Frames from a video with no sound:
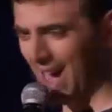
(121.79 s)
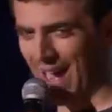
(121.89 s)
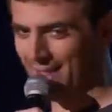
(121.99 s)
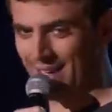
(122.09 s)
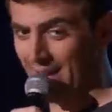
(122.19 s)

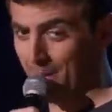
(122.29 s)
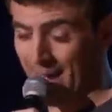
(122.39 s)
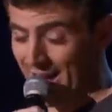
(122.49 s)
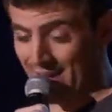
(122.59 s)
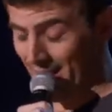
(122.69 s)
I think he
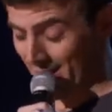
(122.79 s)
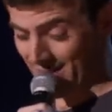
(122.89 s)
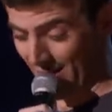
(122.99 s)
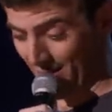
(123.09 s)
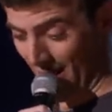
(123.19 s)
abandoned us,
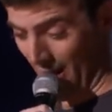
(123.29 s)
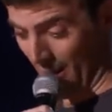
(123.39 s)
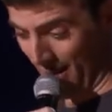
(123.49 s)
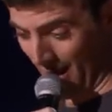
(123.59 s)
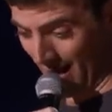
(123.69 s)
I don't know,
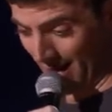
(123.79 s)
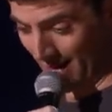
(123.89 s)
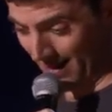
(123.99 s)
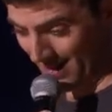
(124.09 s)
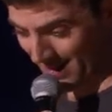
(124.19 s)

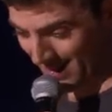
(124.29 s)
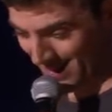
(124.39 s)
but...